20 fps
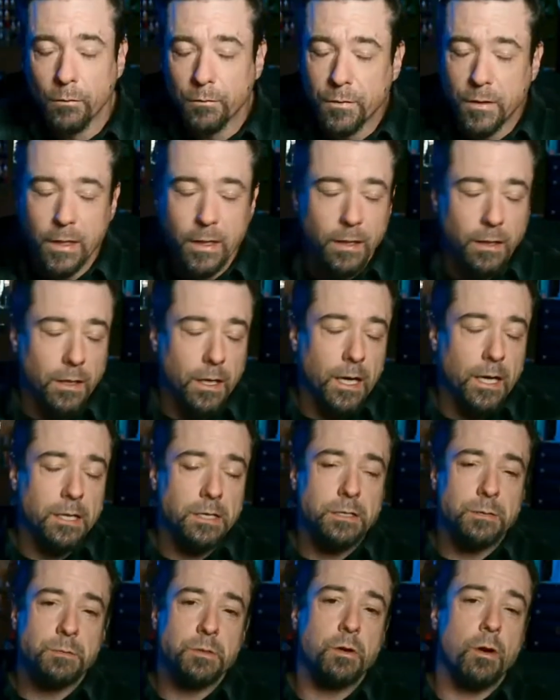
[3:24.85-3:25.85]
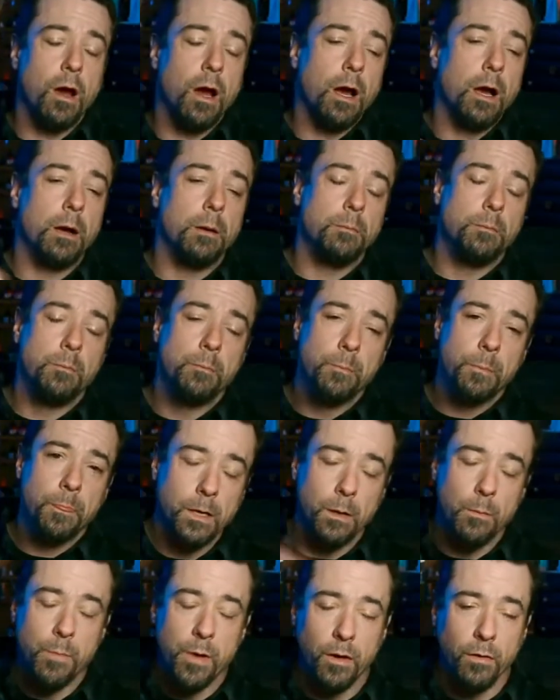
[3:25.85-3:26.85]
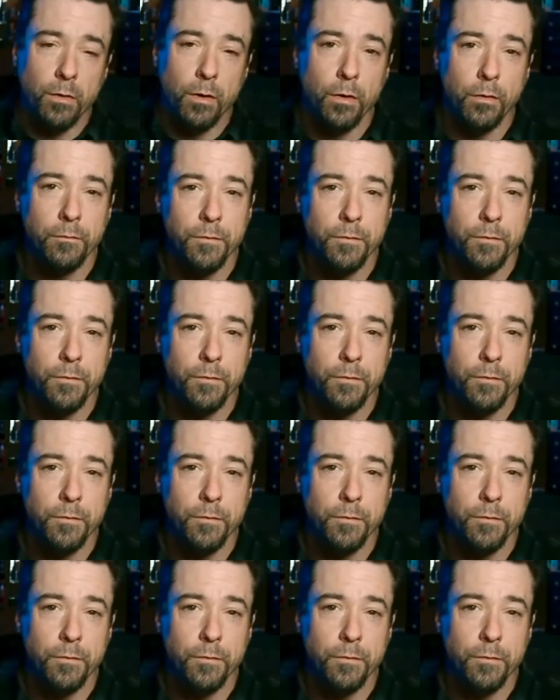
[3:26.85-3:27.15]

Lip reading: Don't forget to like, subscribe, hit the bell